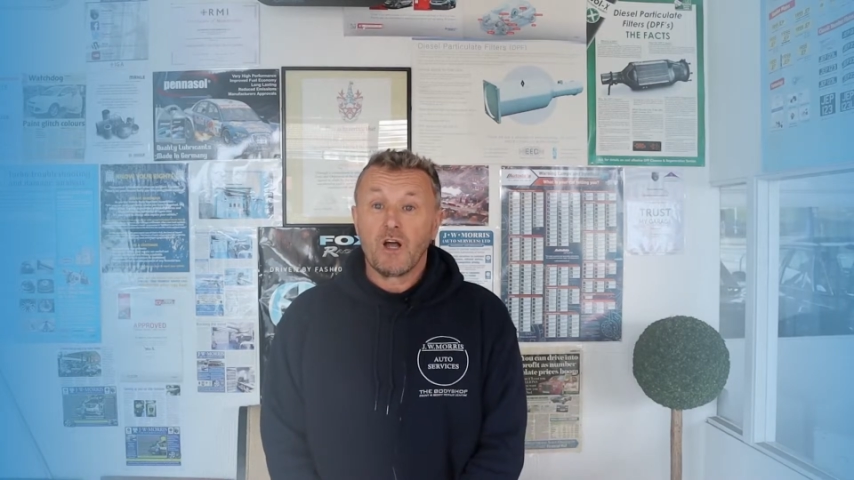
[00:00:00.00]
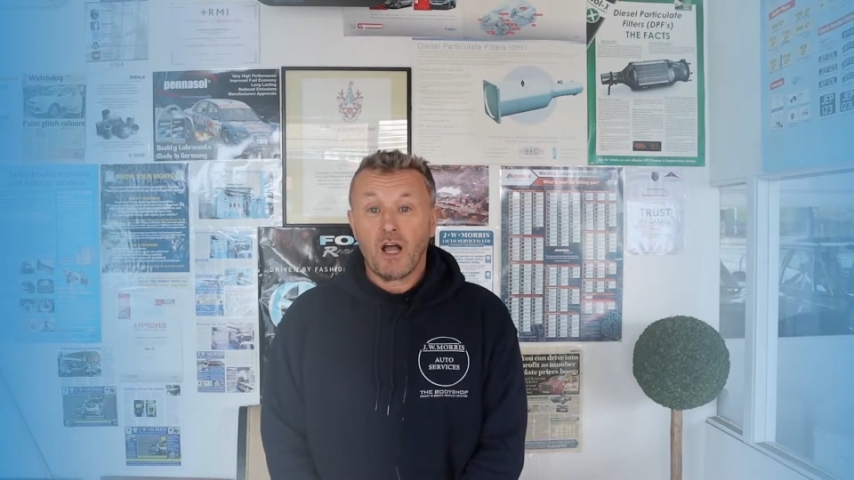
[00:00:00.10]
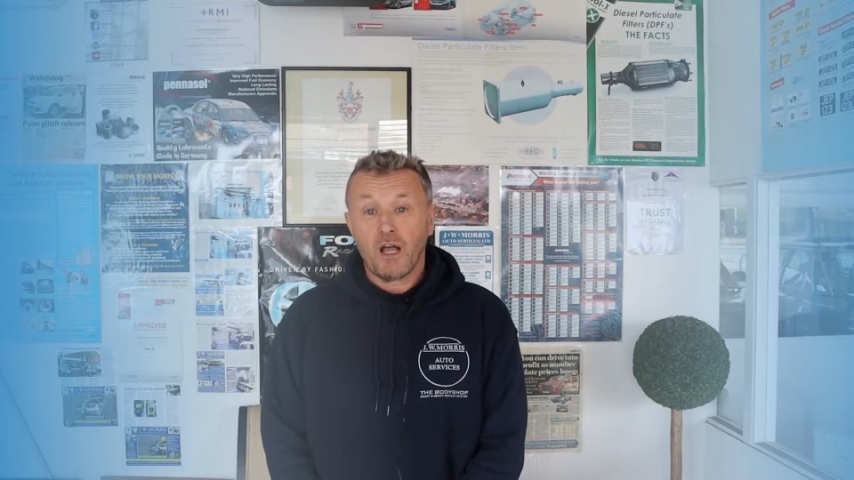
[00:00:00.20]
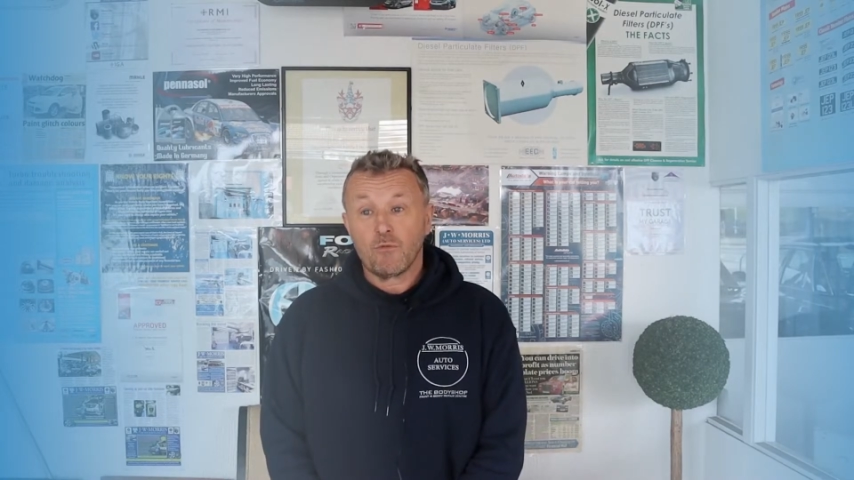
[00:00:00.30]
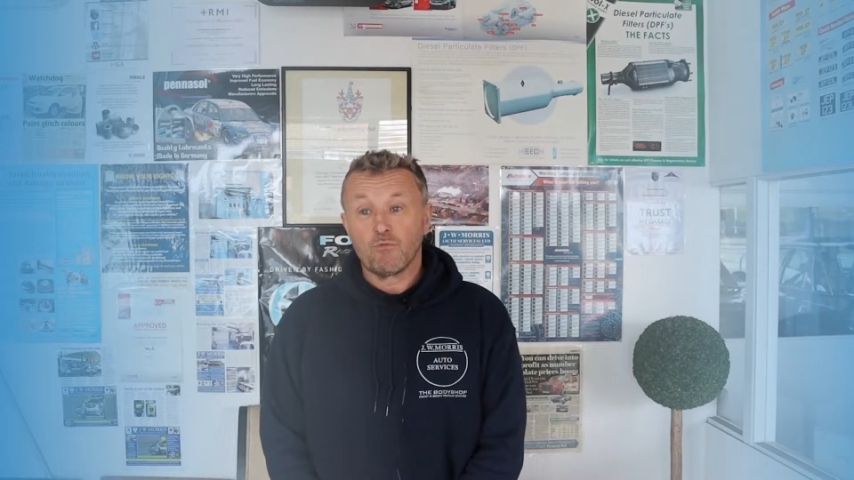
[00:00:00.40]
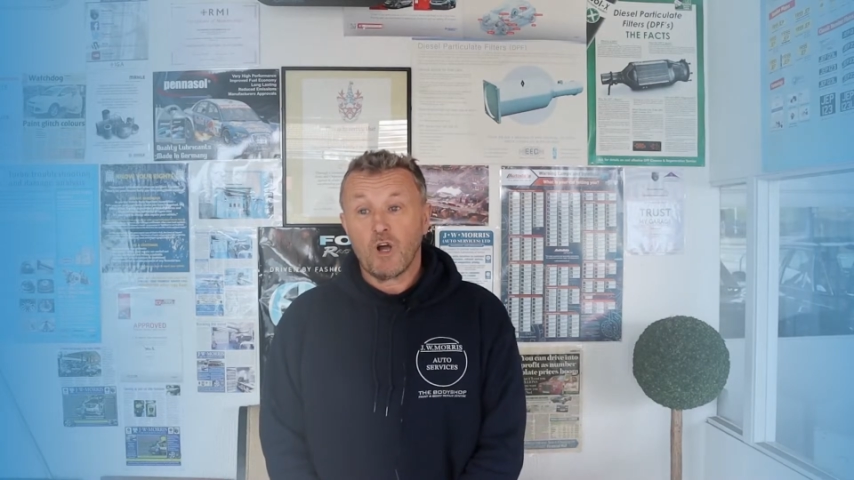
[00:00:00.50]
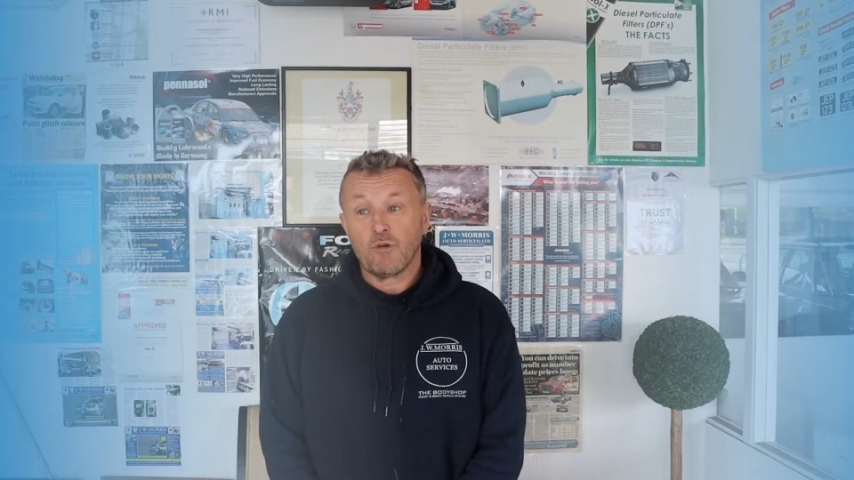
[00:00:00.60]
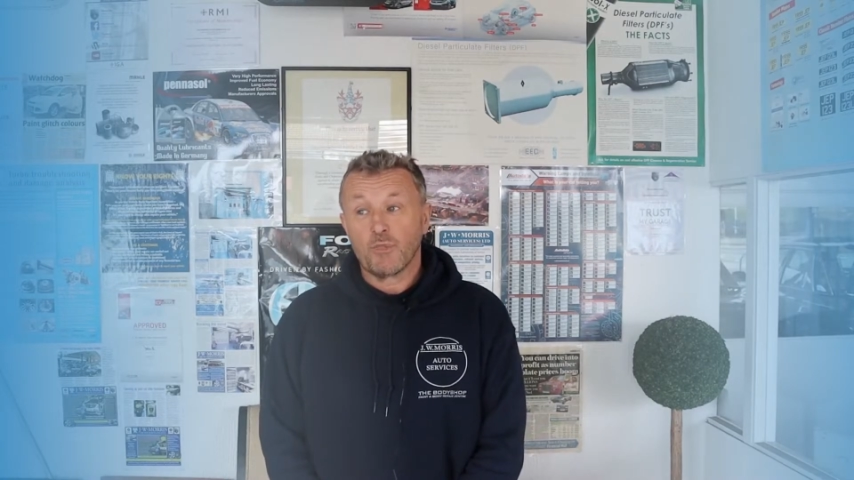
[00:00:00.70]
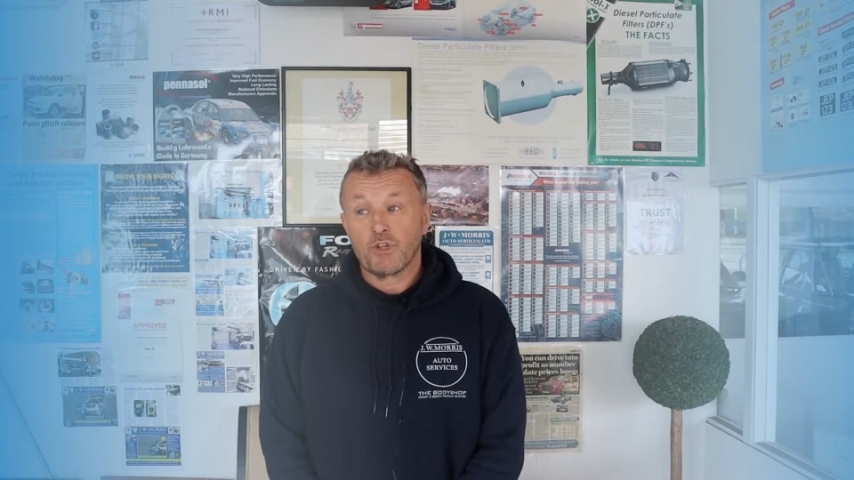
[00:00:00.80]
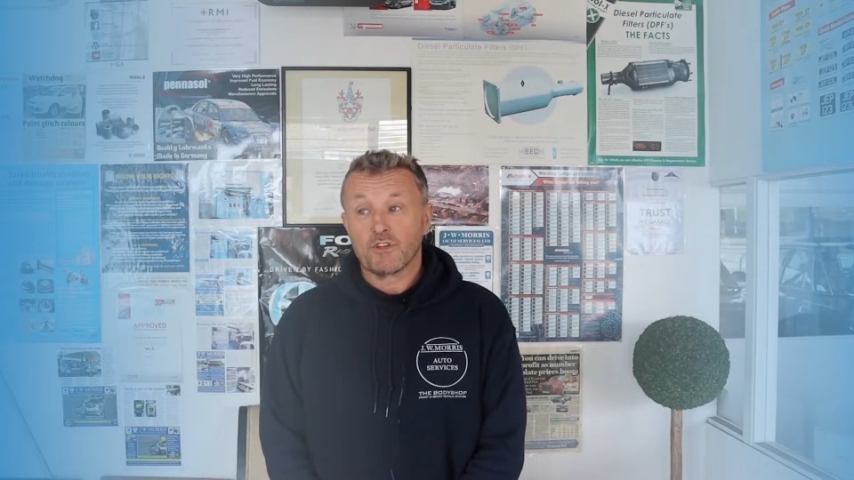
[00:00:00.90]

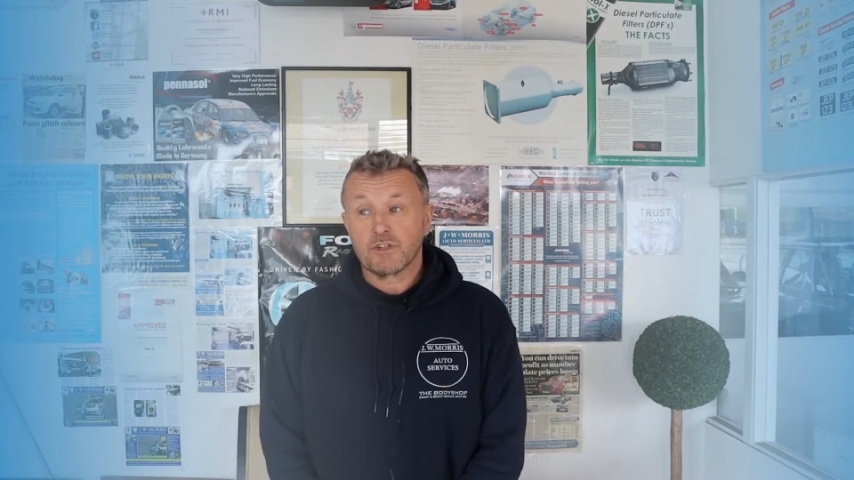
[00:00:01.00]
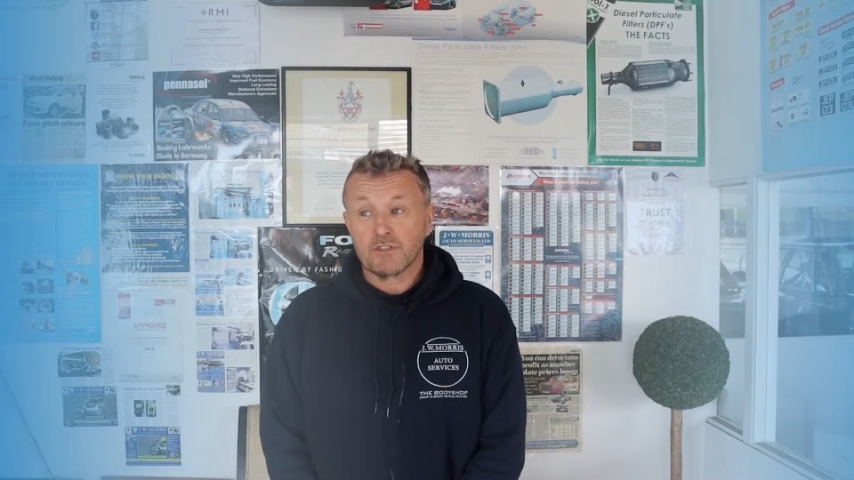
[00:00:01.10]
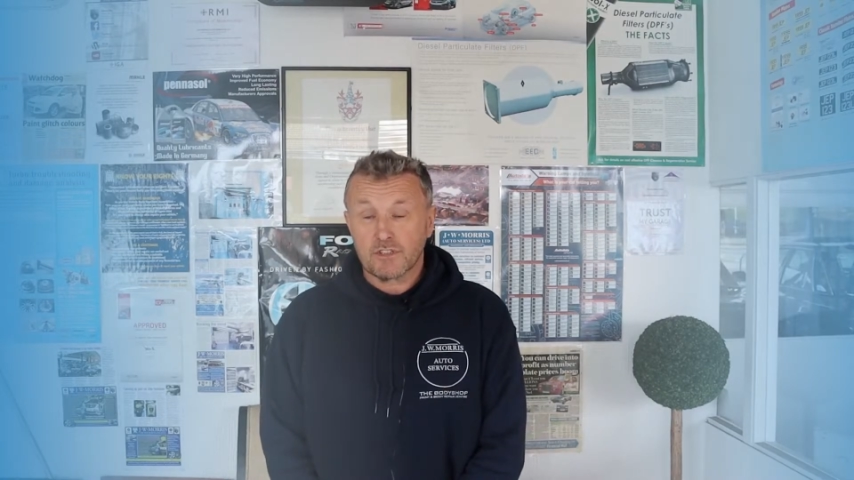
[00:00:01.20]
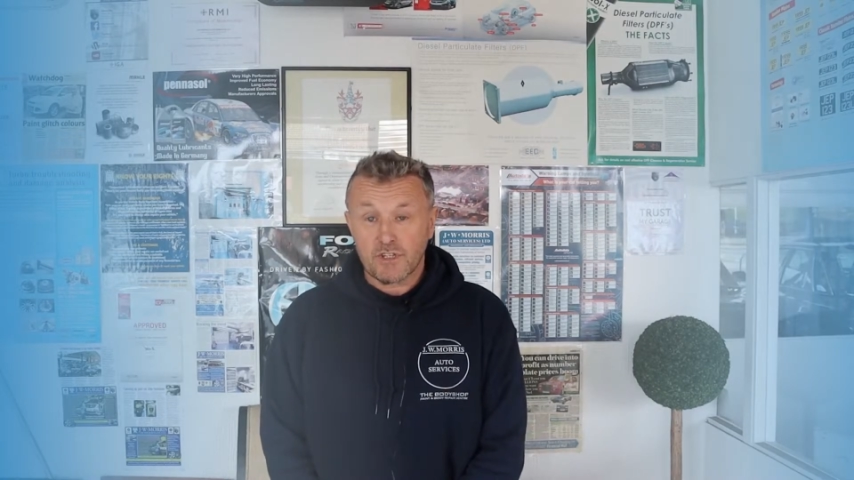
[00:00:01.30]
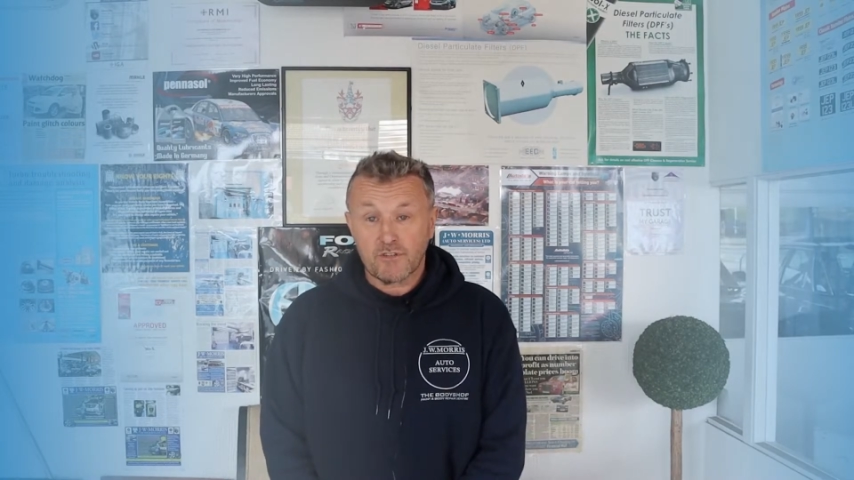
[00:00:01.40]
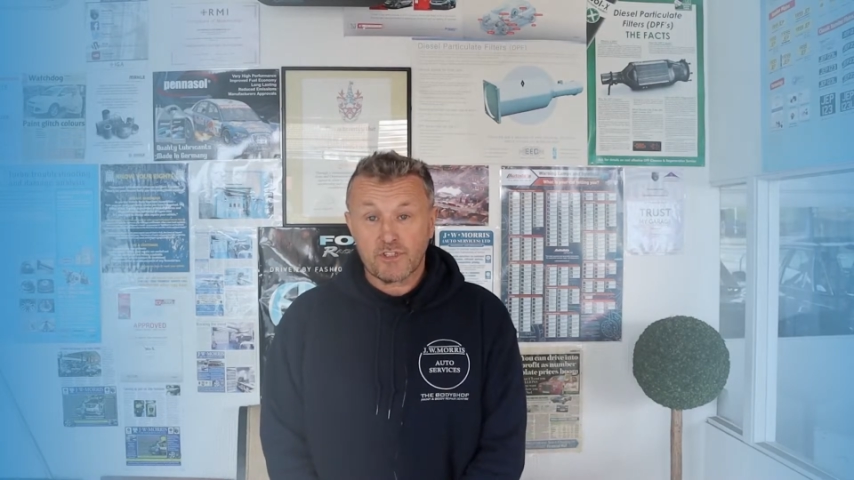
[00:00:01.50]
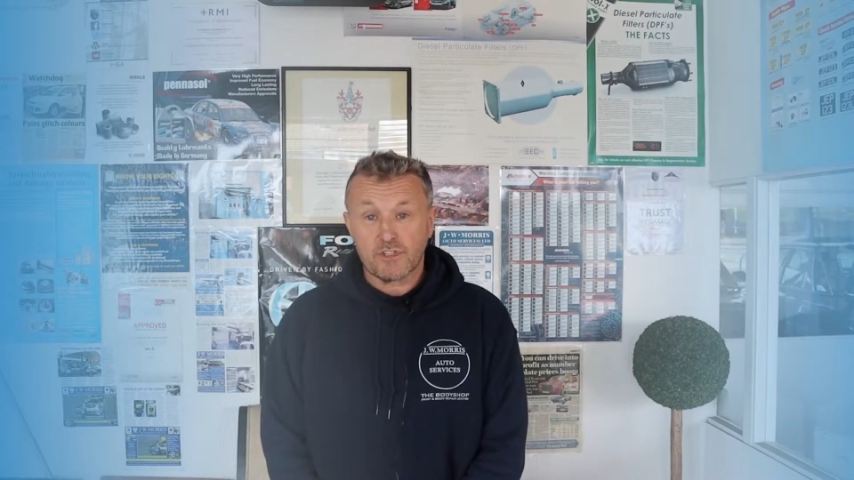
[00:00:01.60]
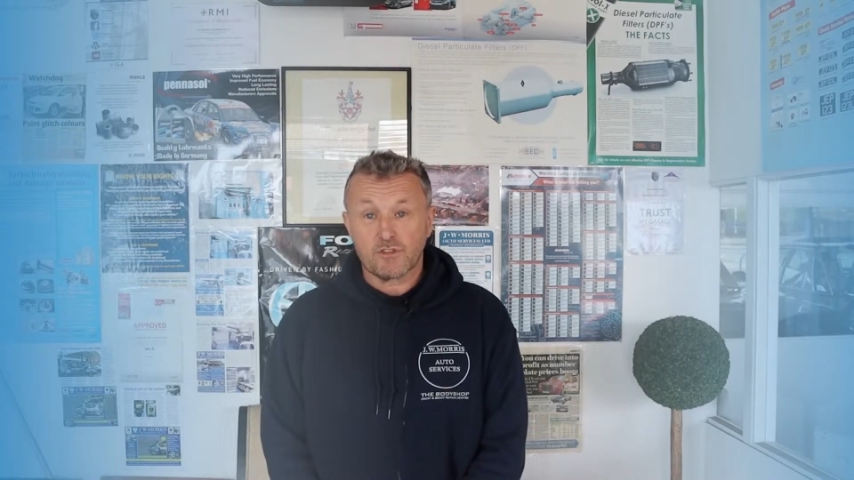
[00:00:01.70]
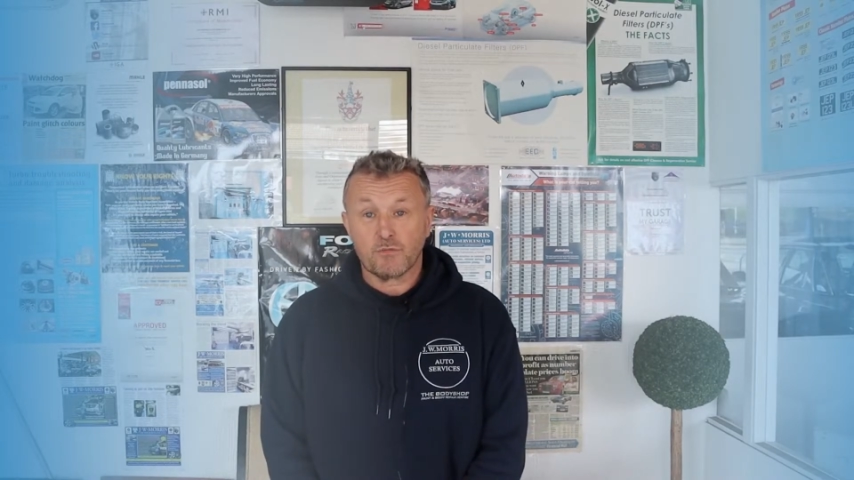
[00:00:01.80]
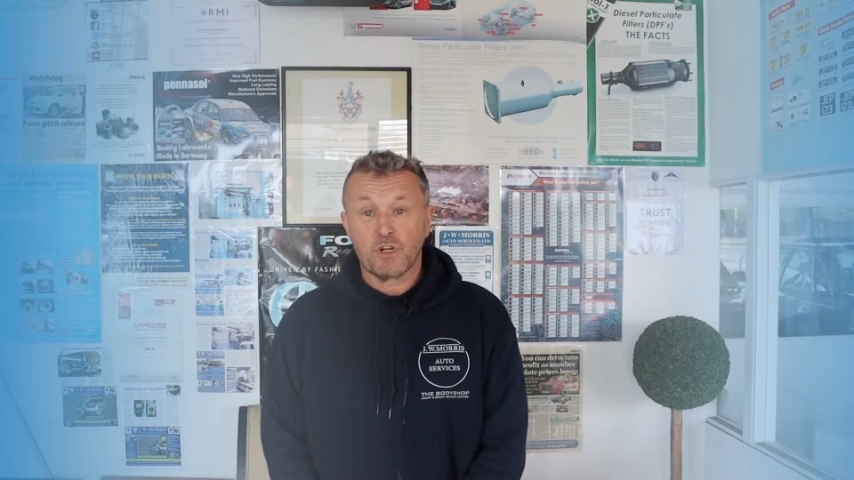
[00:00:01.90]
But the service
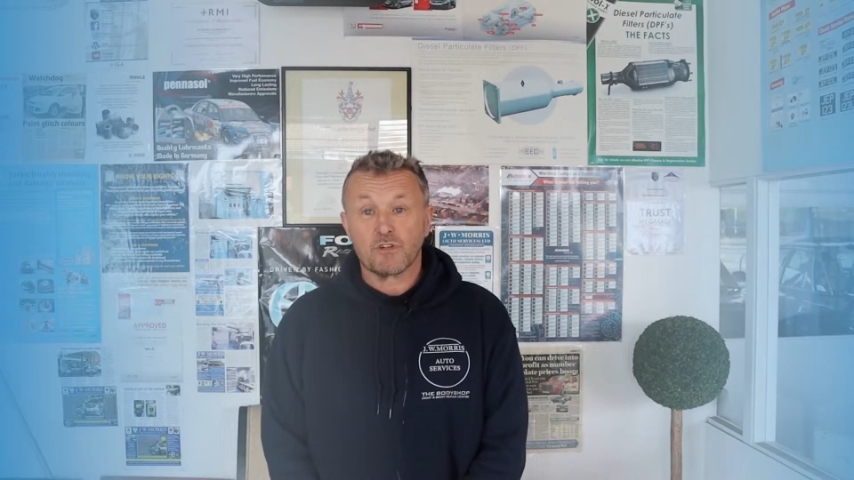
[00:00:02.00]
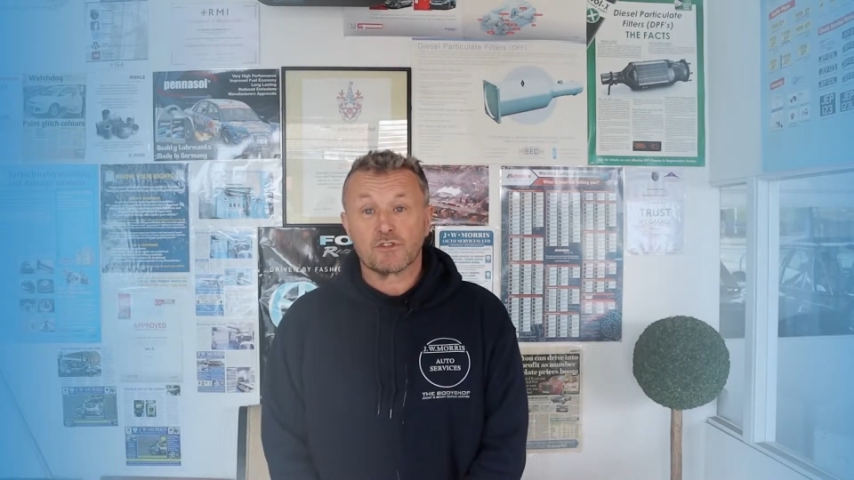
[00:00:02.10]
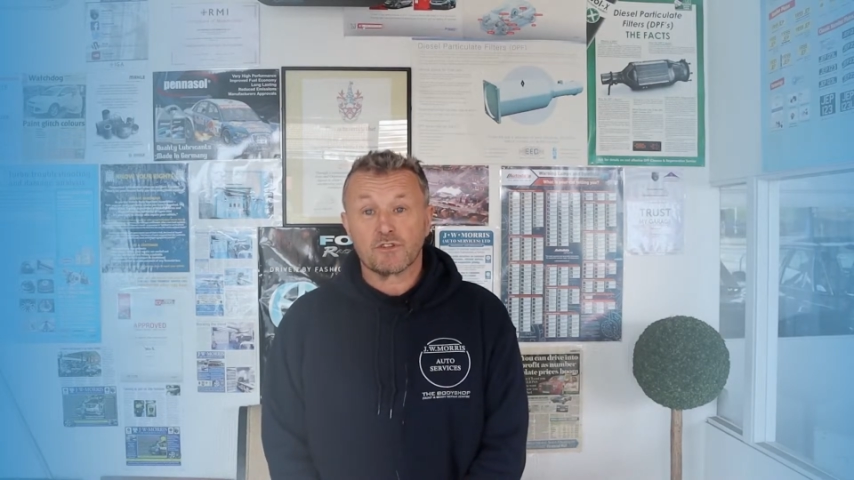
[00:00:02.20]
history belongs